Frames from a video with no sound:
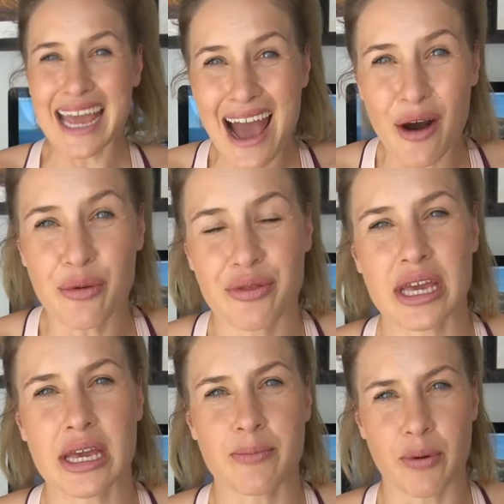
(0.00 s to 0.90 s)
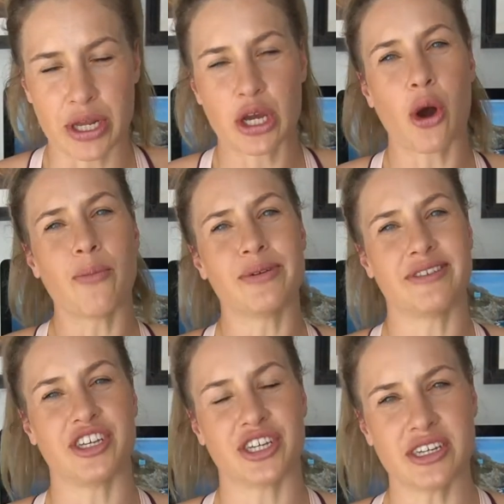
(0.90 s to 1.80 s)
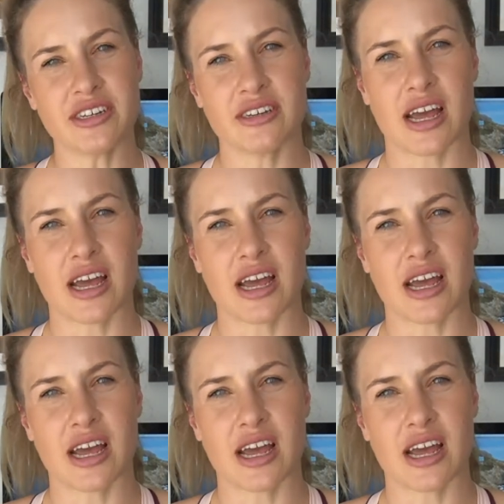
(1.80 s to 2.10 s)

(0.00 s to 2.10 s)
healthy body composition,